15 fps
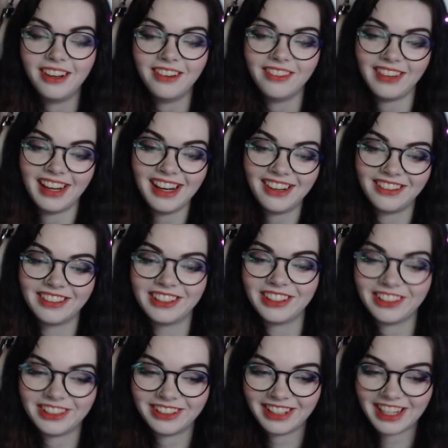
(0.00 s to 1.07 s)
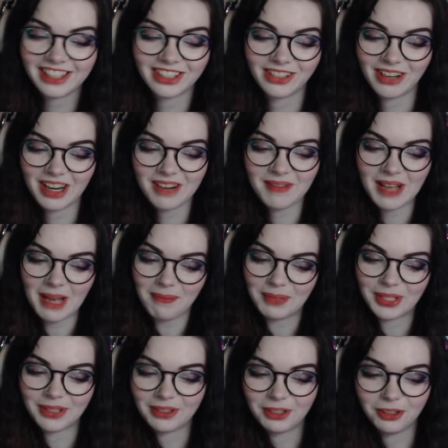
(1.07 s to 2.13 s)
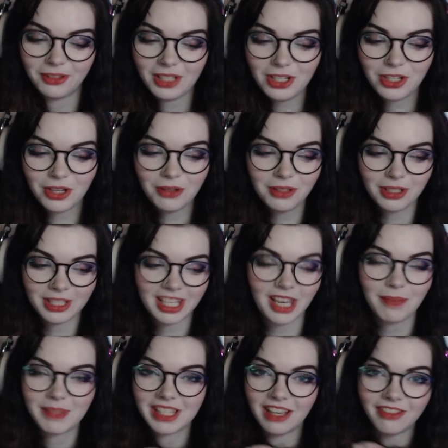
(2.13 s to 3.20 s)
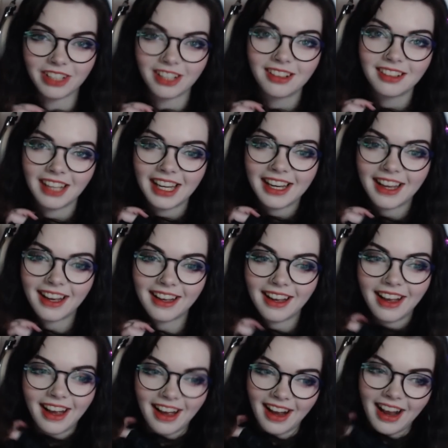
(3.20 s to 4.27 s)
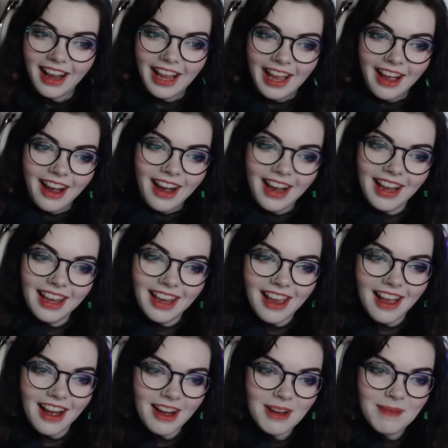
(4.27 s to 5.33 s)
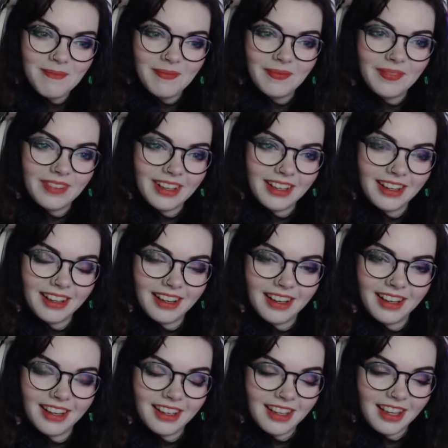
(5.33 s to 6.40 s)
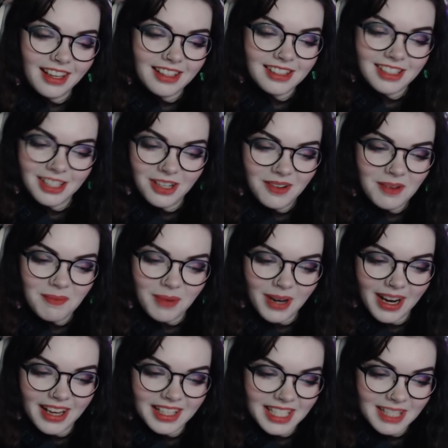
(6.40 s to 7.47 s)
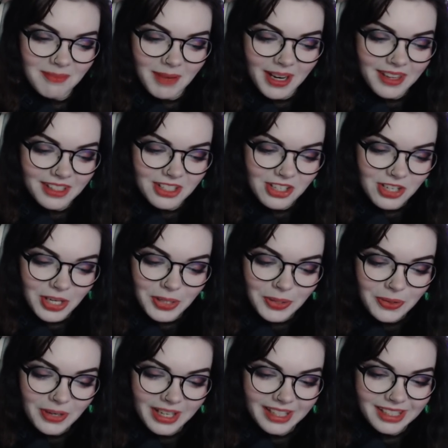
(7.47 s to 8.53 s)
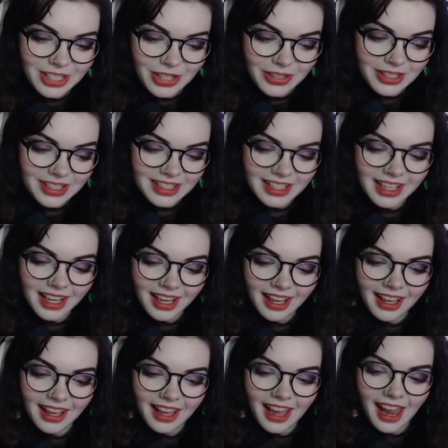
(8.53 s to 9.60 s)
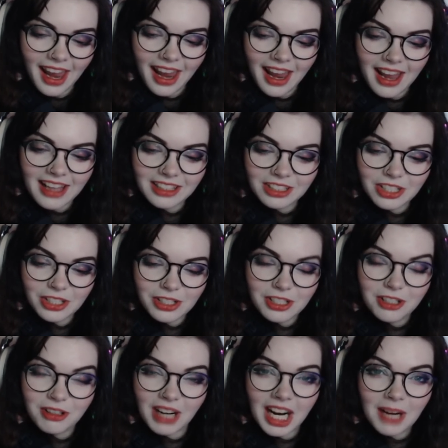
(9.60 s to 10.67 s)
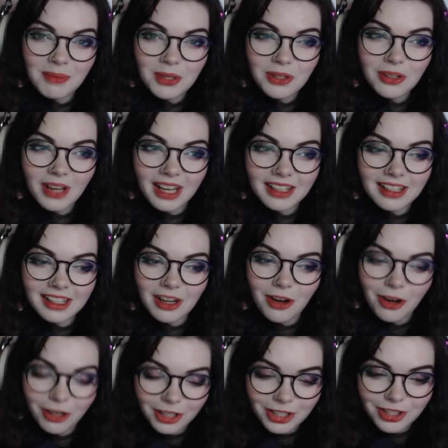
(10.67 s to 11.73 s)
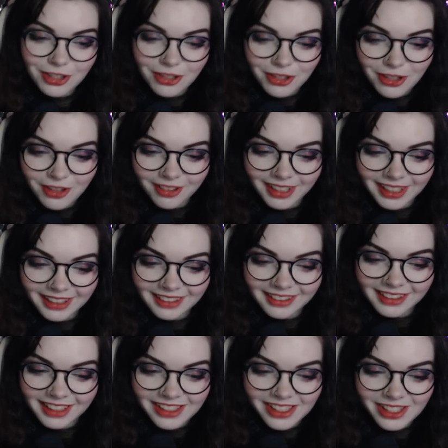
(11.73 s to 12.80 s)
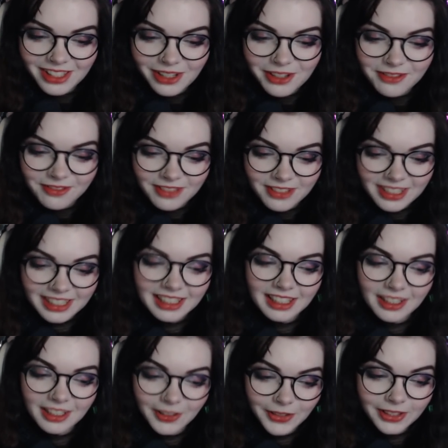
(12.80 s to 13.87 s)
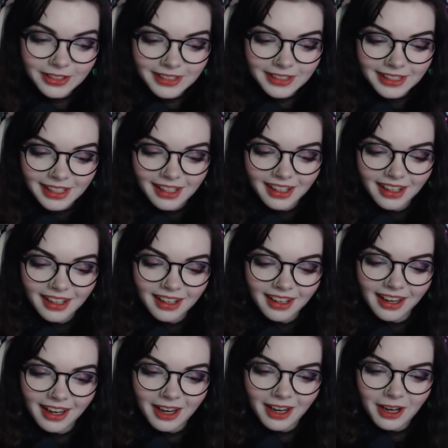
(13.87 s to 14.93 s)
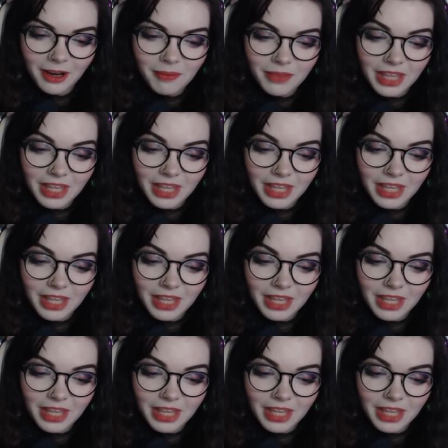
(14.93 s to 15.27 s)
Wow, another incredible episode, dude. This show just keeps giving. Like, I'm so impressed by this show. It just grabs you and hooks you, and it's so freaking good. The